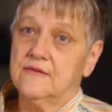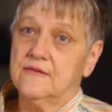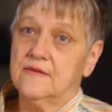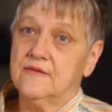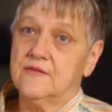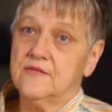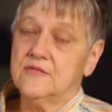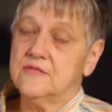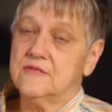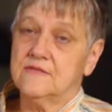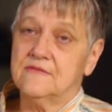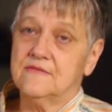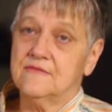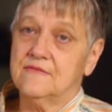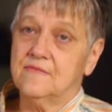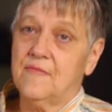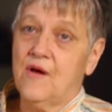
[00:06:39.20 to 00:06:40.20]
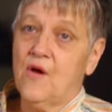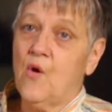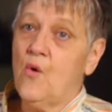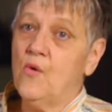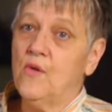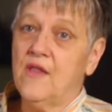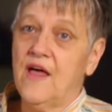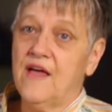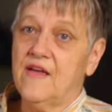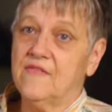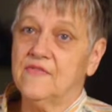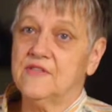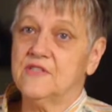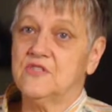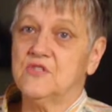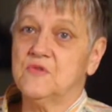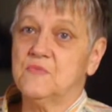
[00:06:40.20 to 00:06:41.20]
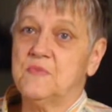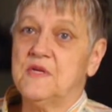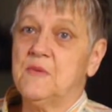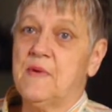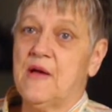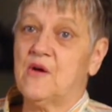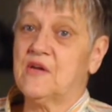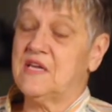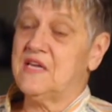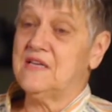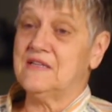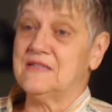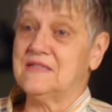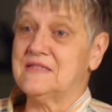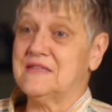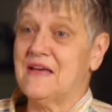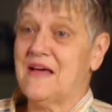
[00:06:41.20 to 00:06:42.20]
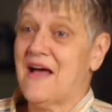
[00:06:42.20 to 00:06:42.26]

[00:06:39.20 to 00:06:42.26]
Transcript: just my whole life, it's just been about kids.